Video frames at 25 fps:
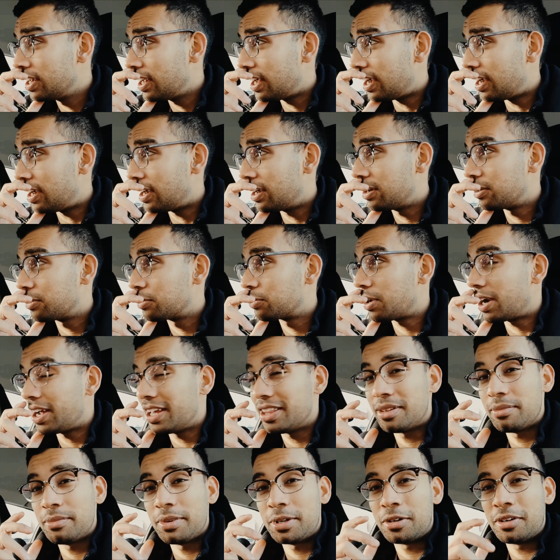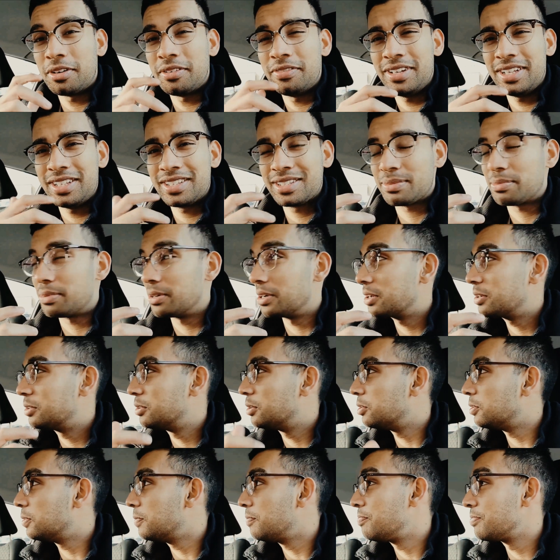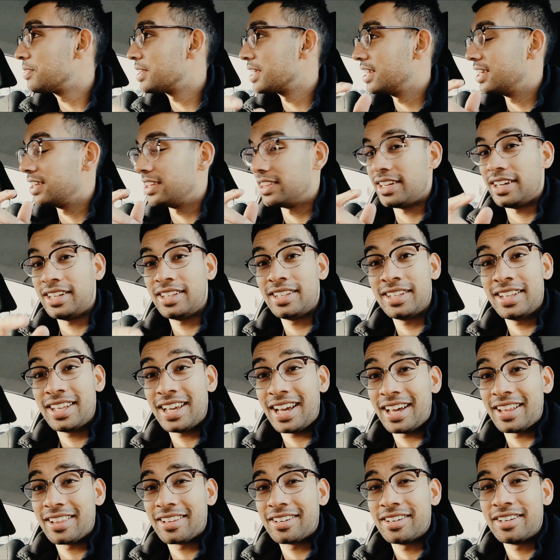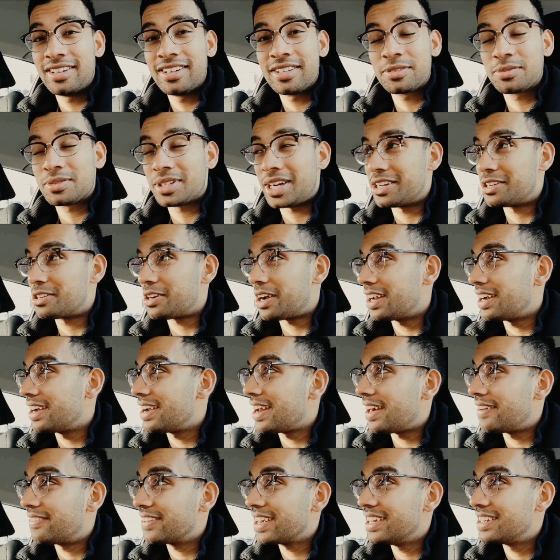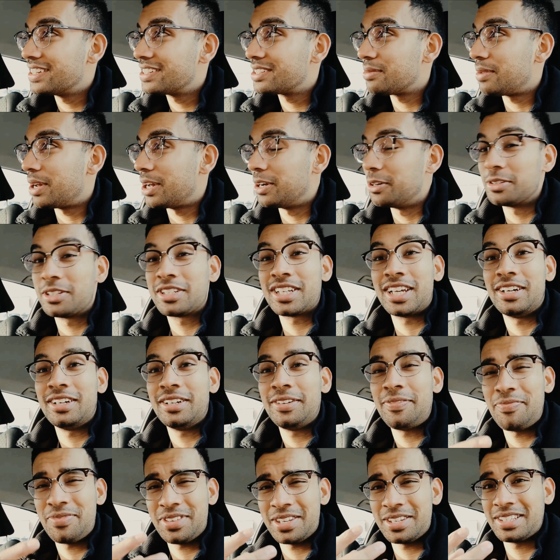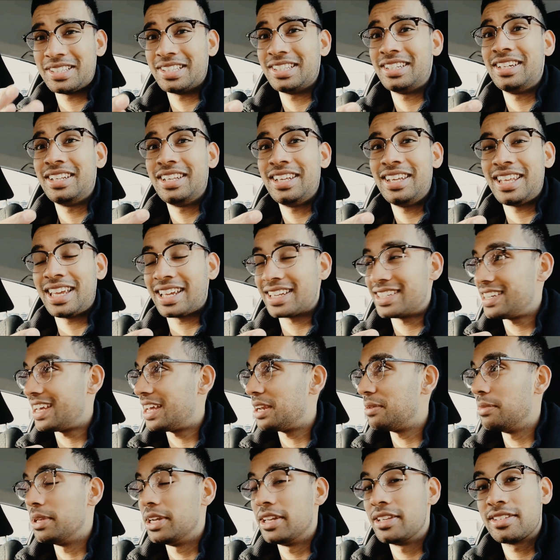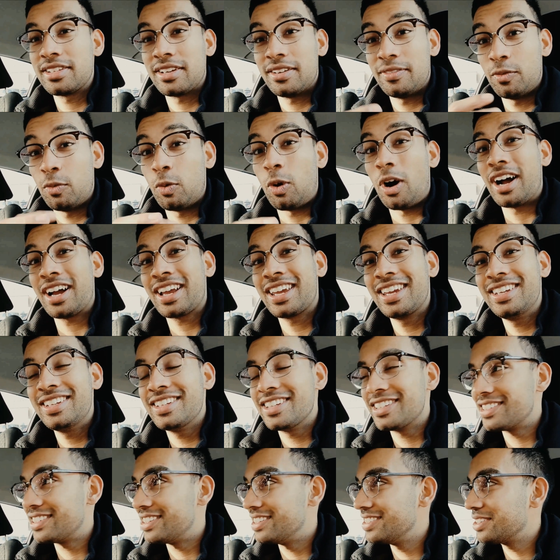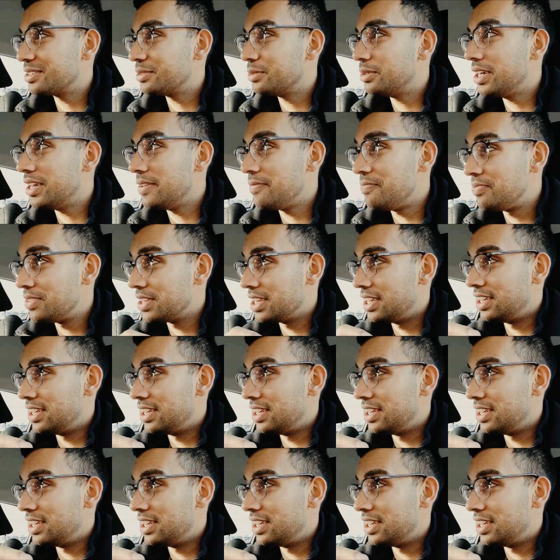uh, right in the middle of it. It's pretty cool. The other thing I learned is when I try to navigate to my hotel, it was literally like 10 minutes of walking distance away.